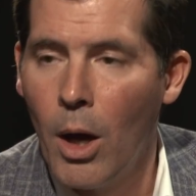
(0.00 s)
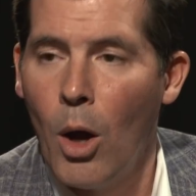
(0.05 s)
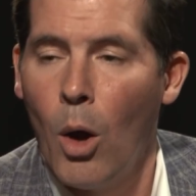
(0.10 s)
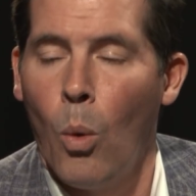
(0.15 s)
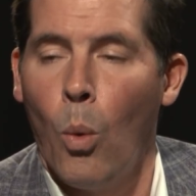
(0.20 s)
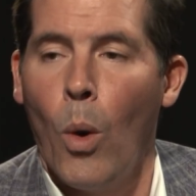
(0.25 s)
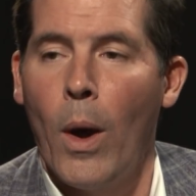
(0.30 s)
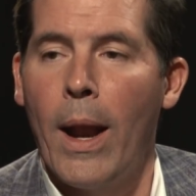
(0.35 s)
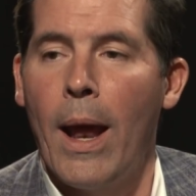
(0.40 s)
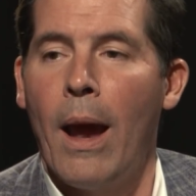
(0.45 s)

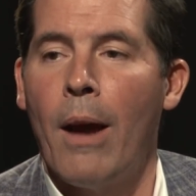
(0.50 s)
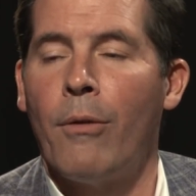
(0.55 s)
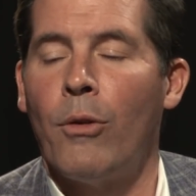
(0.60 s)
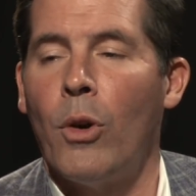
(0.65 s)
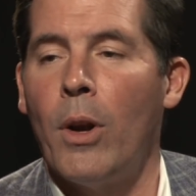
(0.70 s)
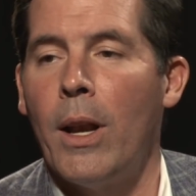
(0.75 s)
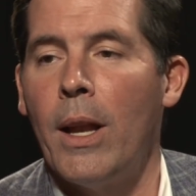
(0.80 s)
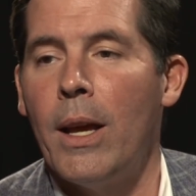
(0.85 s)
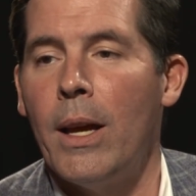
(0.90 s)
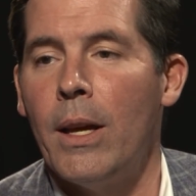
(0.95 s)
whatever
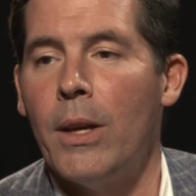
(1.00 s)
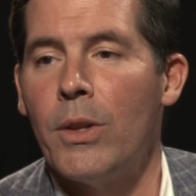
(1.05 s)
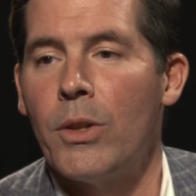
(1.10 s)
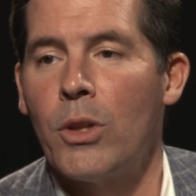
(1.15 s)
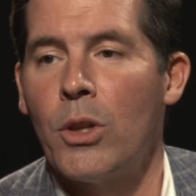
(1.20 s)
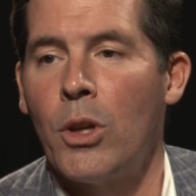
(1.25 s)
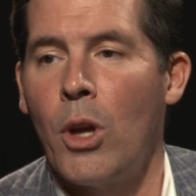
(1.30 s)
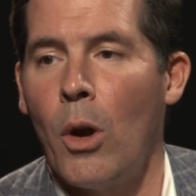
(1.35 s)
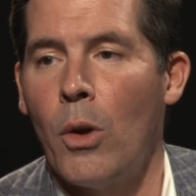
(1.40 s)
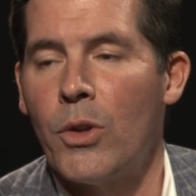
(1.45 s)
it is,
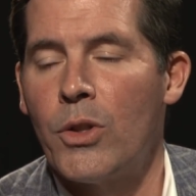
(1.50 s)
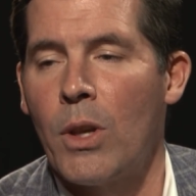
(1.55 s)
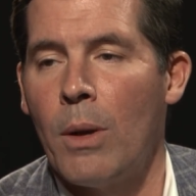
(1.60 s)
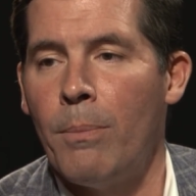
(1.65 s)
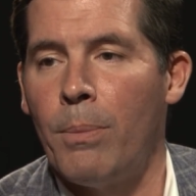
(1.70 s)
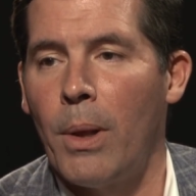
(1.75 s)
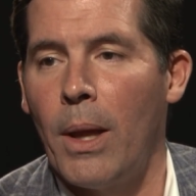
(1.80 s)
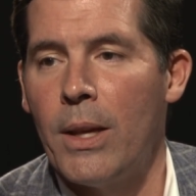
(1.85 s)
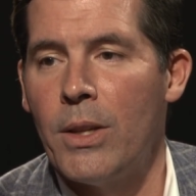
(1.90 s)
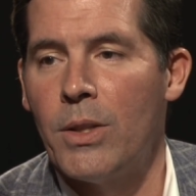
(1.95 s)
go
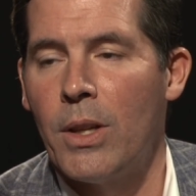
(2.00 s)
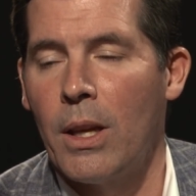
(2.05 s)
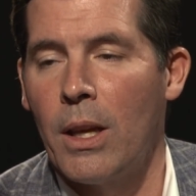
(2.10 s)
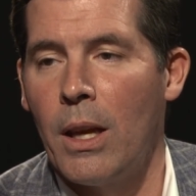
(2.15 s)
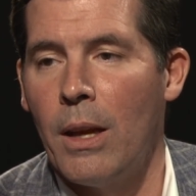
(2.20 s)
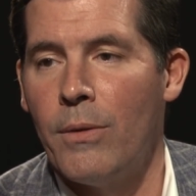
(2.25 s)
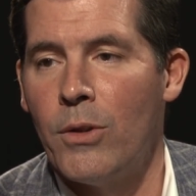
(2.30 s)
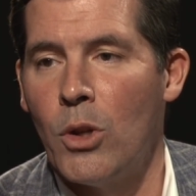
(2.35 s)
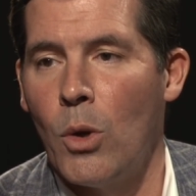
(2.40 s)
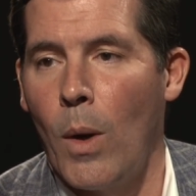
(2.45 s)
someplace that
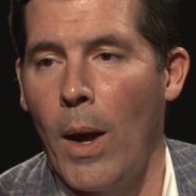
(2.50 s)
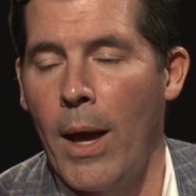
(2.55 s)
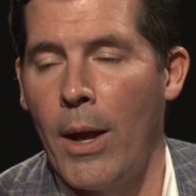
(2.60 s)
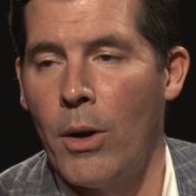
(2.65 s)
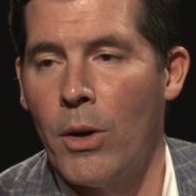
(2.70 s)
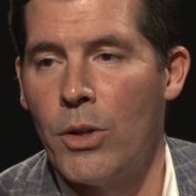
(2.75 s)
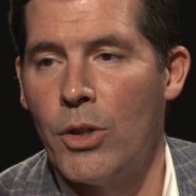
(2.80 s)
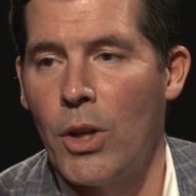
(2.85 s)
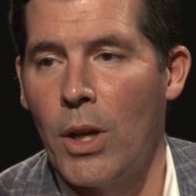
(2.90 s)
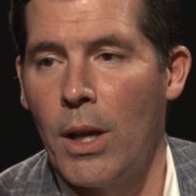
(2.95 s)
gives you
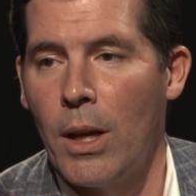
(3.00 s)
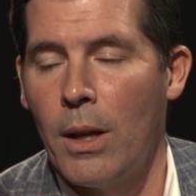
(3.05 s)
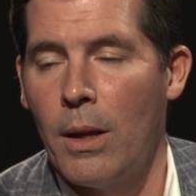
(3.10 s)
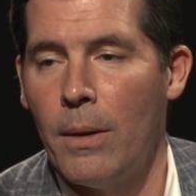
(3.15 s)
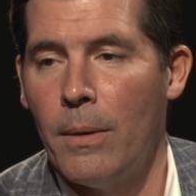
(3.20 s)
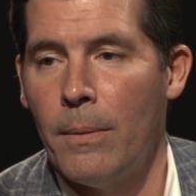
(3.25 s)
energy.